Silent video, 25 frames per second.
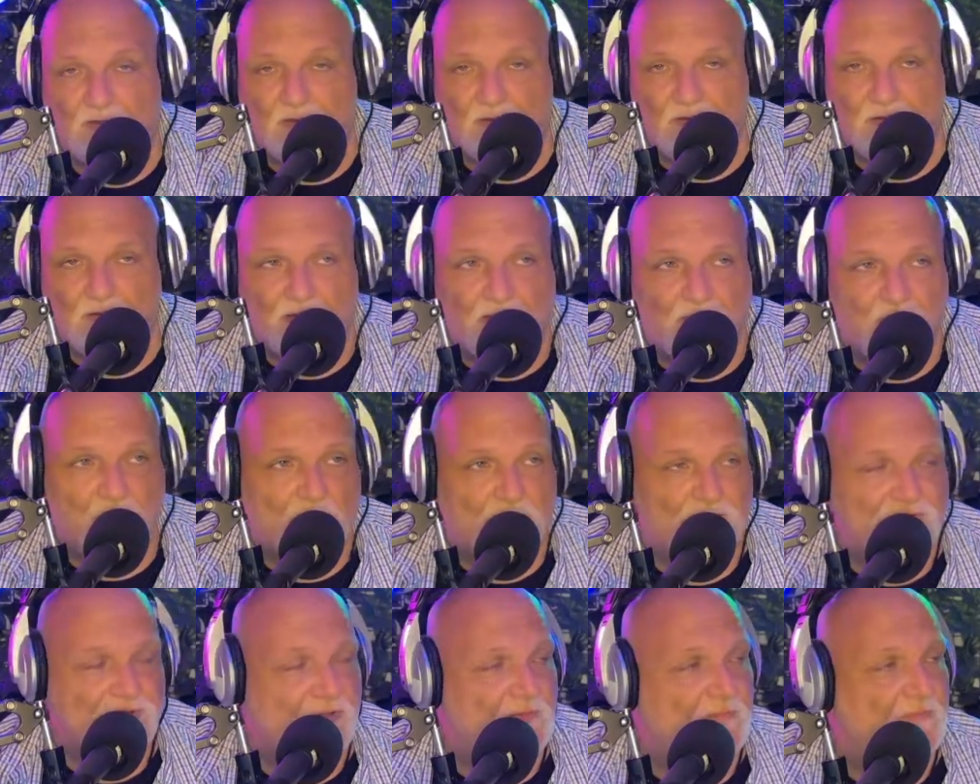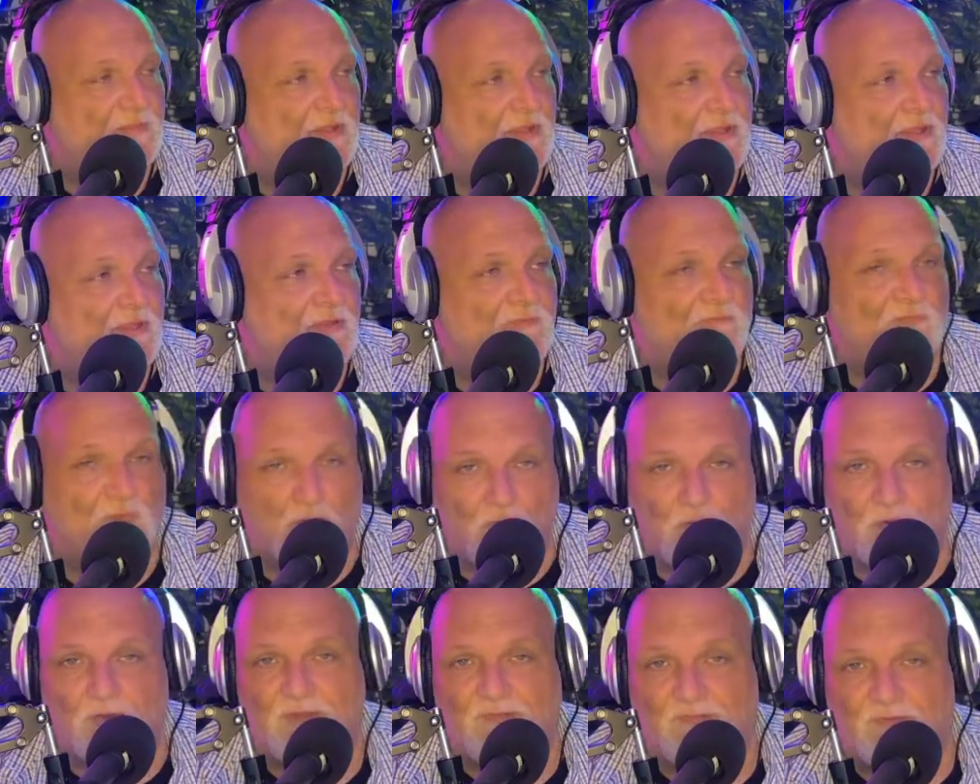and watching them live
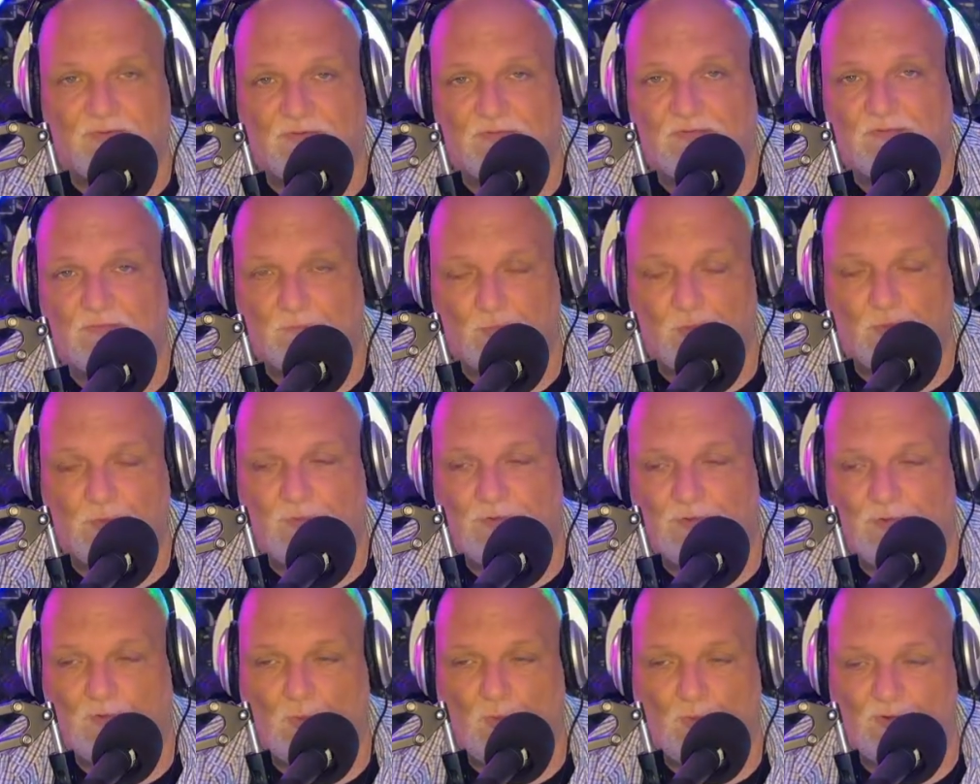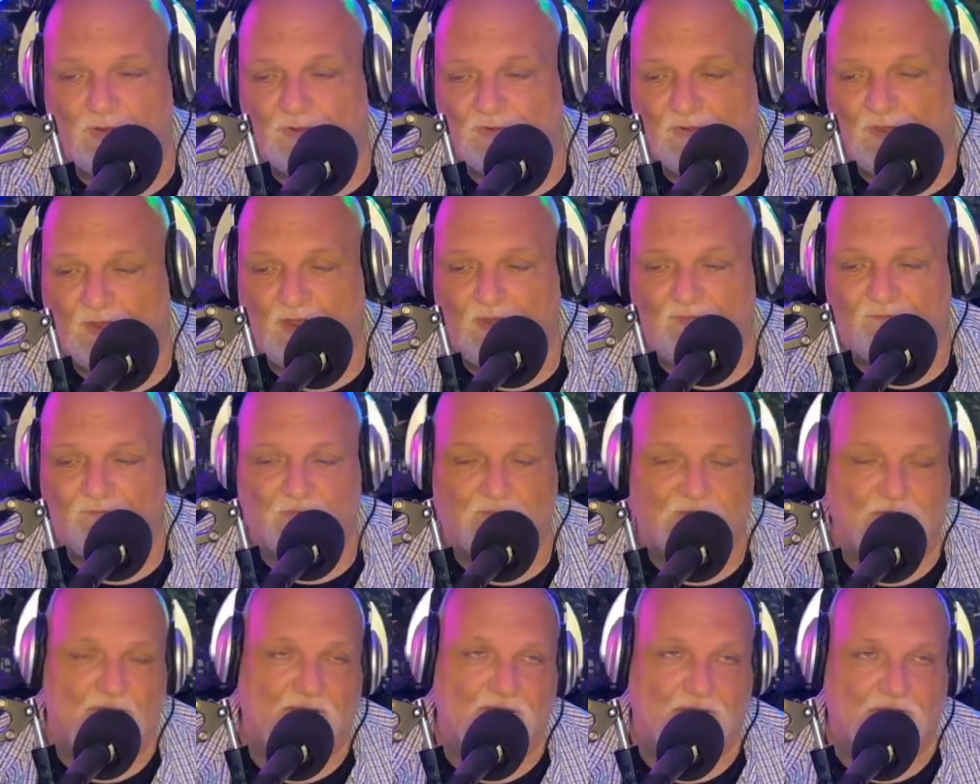or even pre-recorded live from
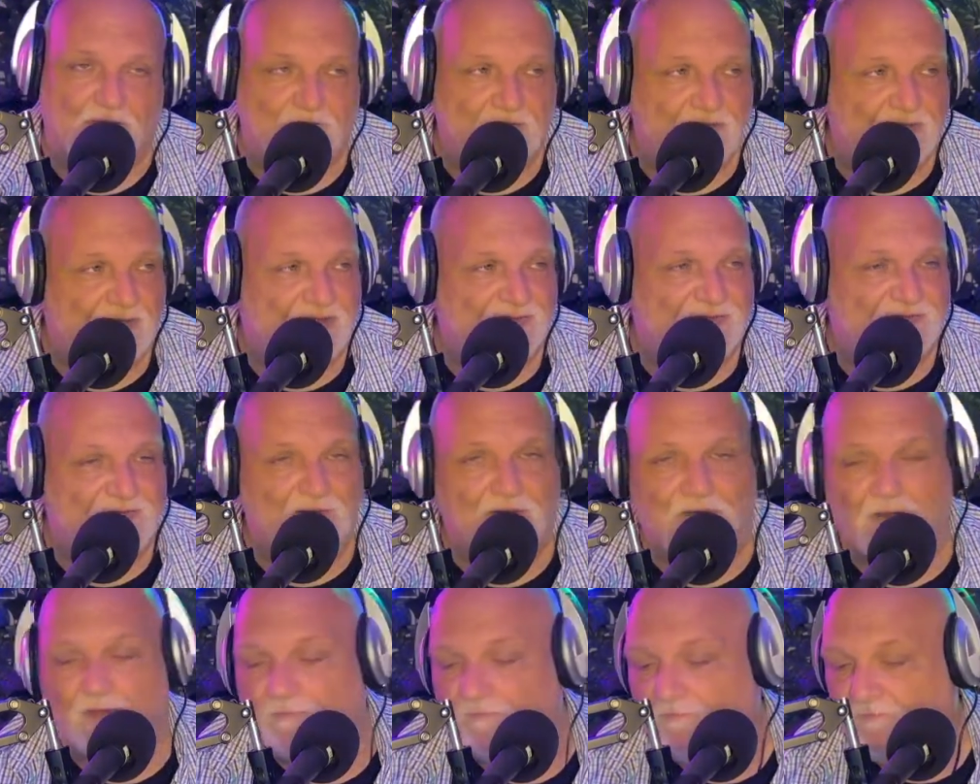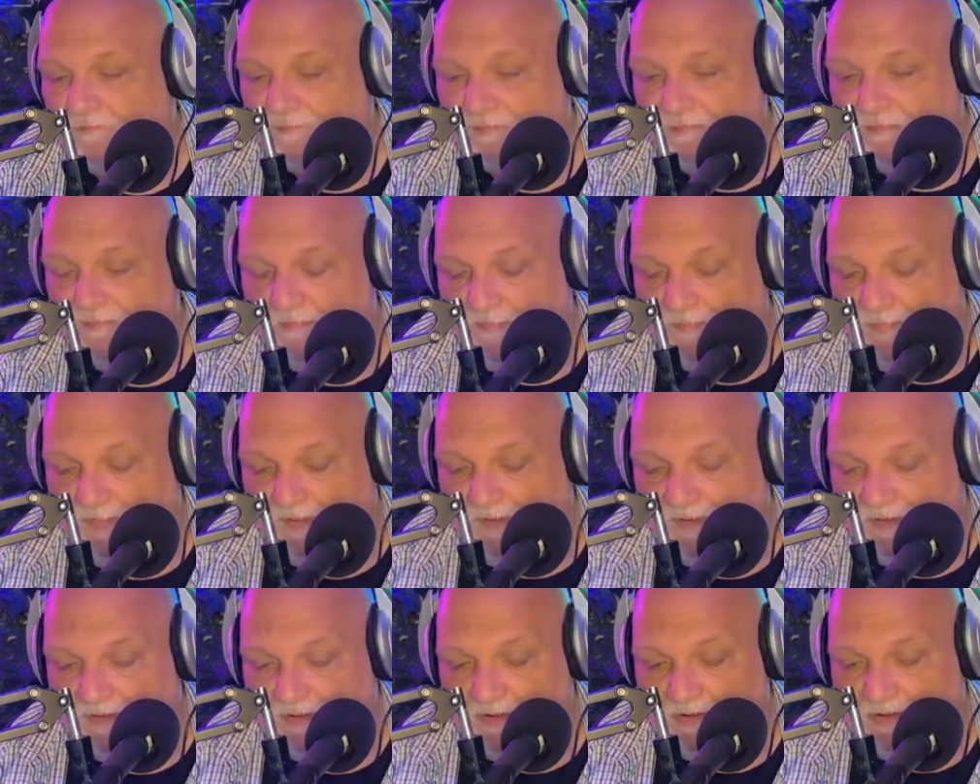like yesterday.
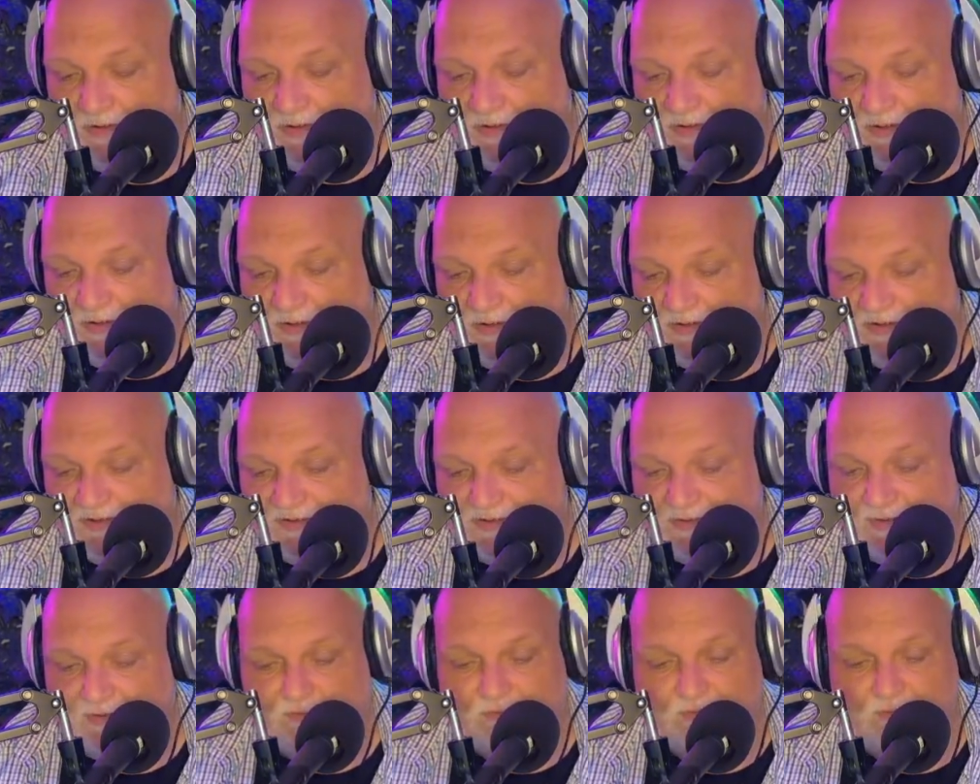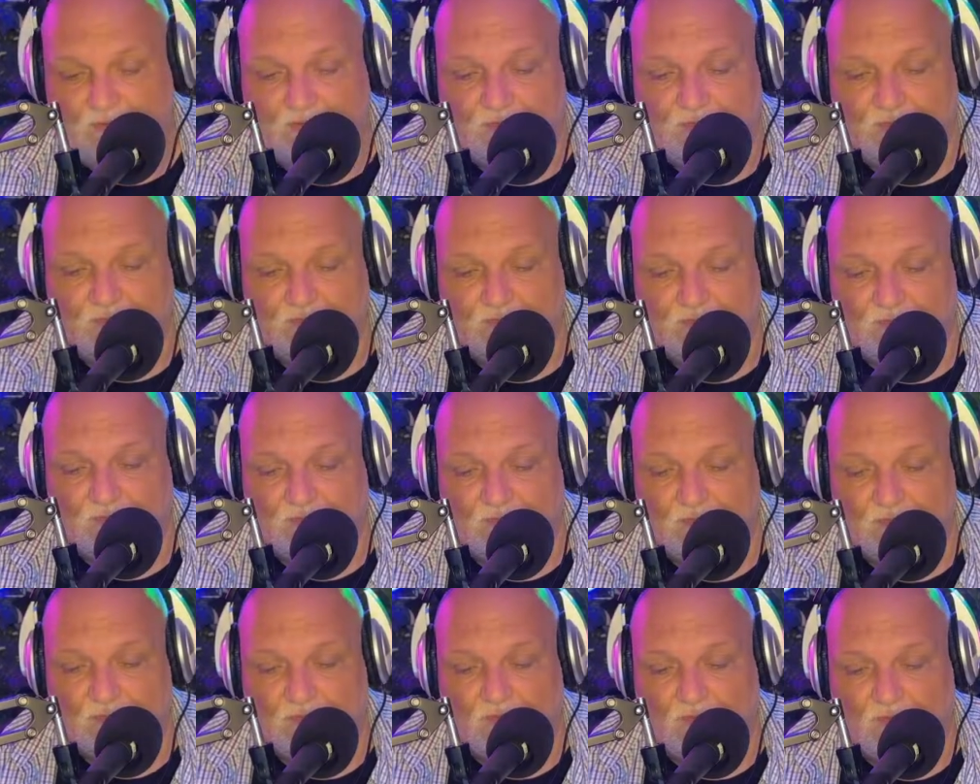So,
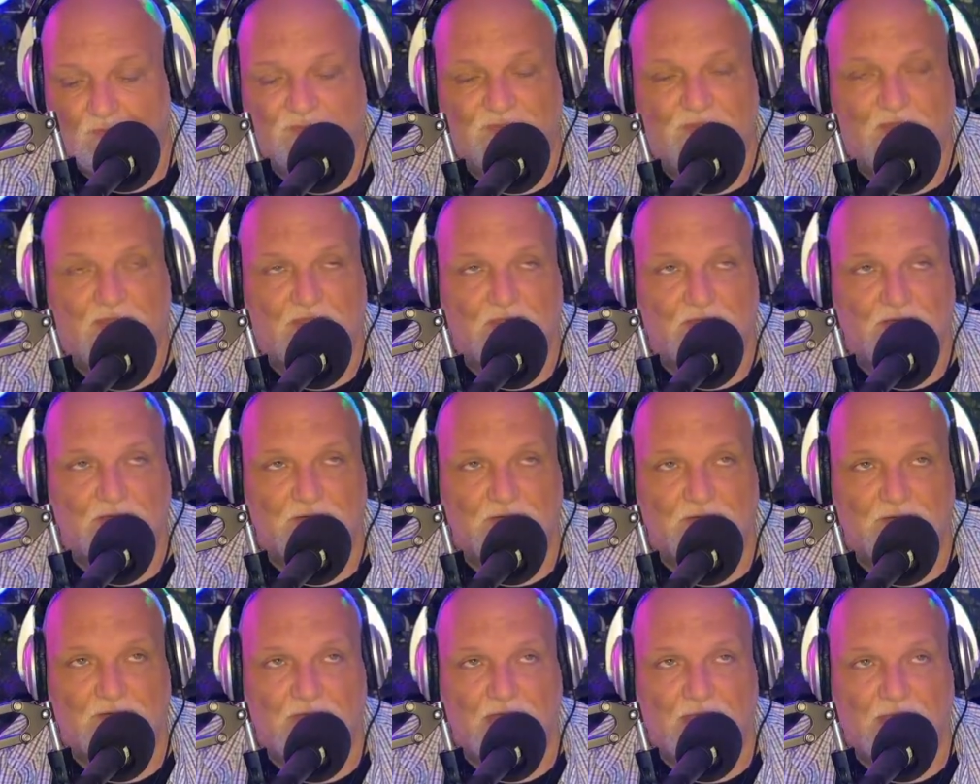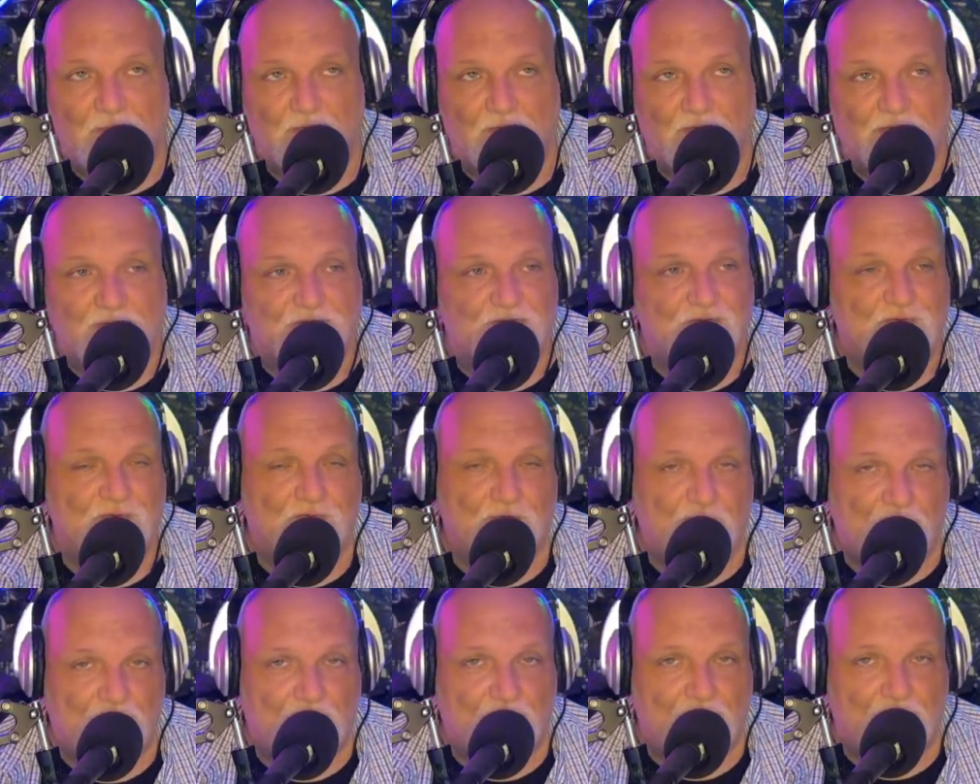with that, I'm going to
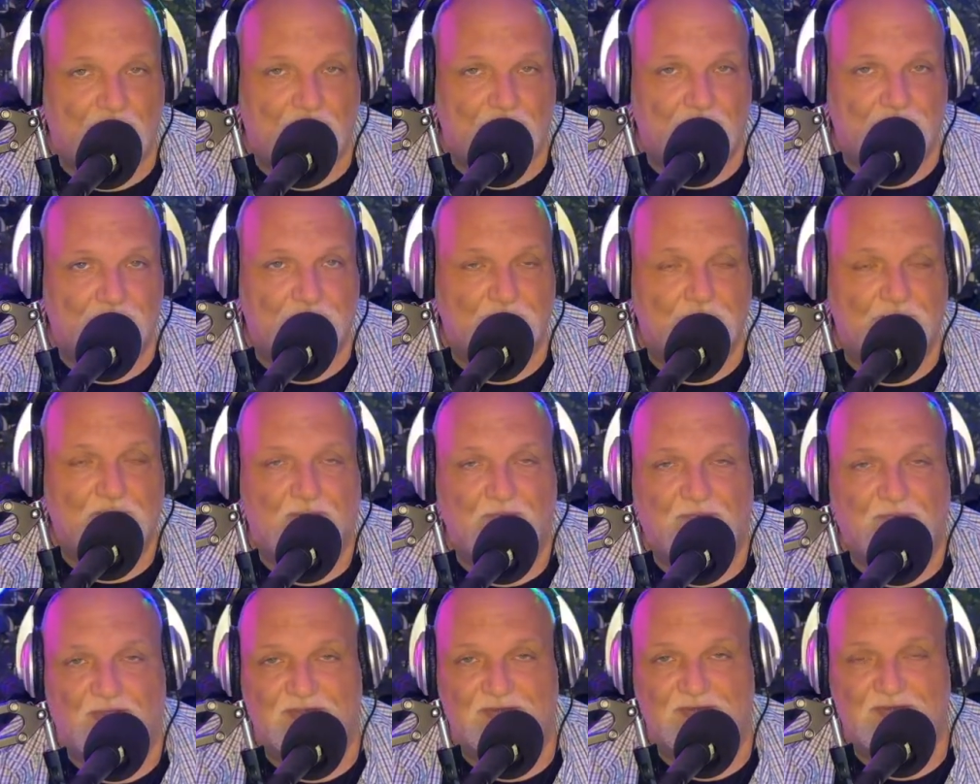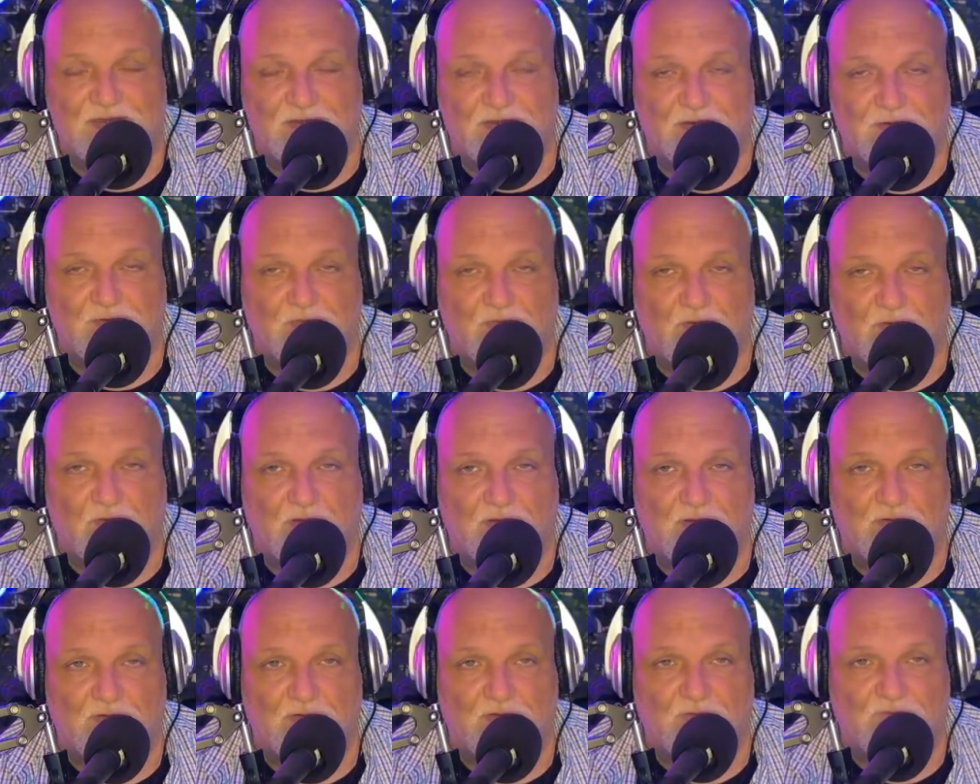try my best to do
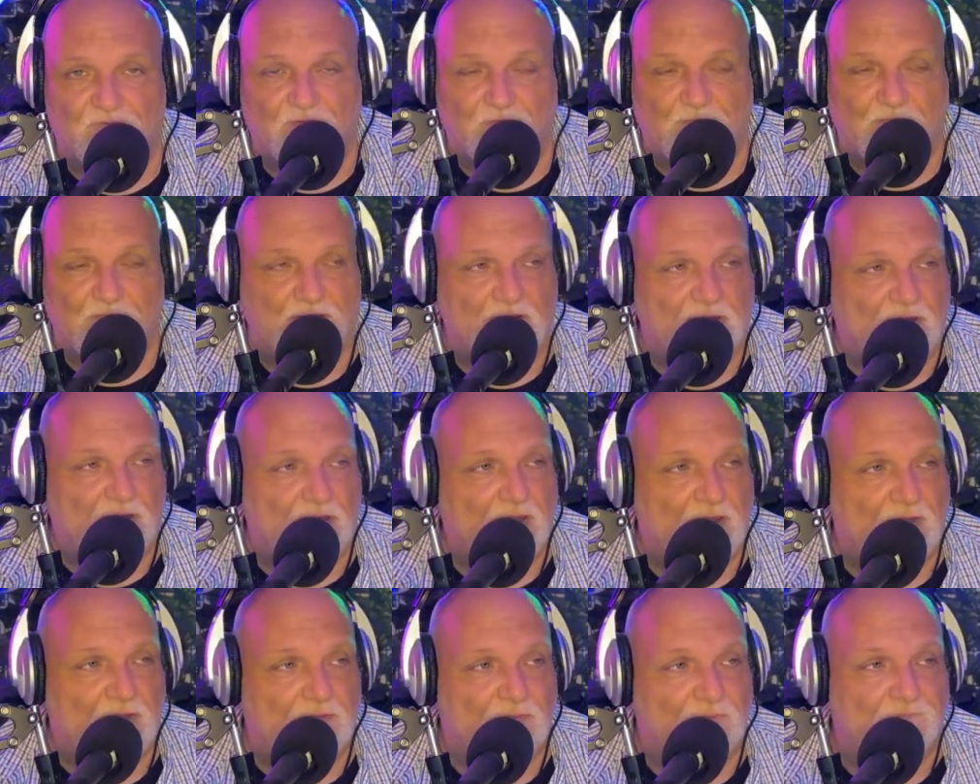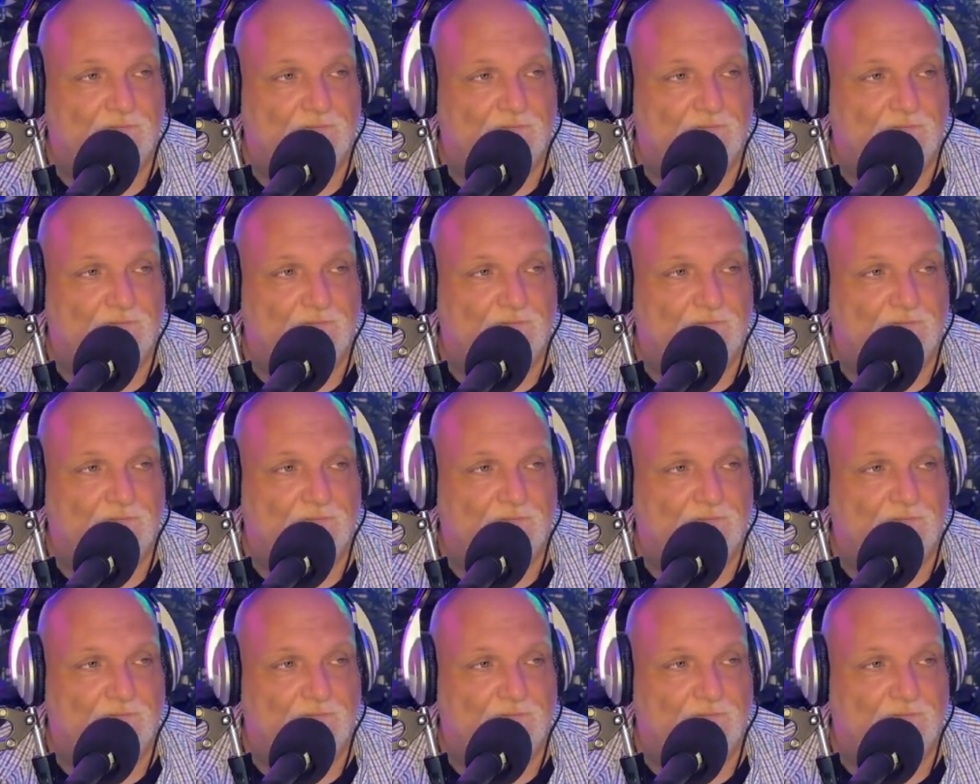one from Manhattan.